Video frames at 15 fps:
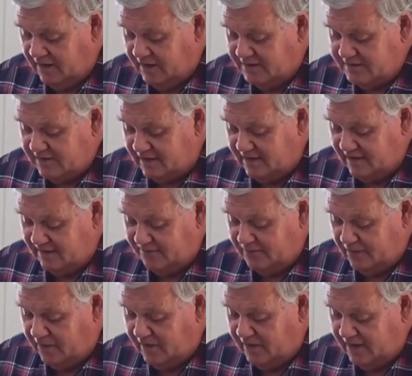so that
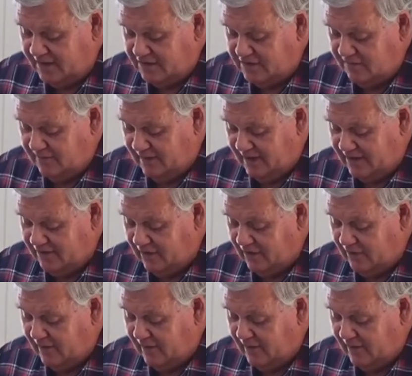by it you may grow